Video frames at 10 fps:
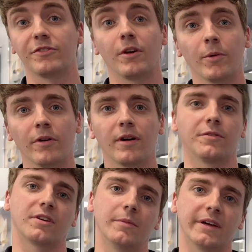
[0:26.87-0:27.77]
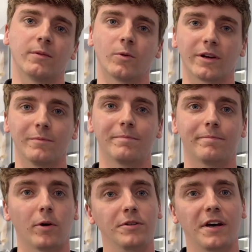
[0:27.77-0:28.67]
summer, I was coming in working
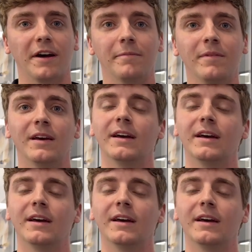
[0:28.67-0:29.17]
part-time,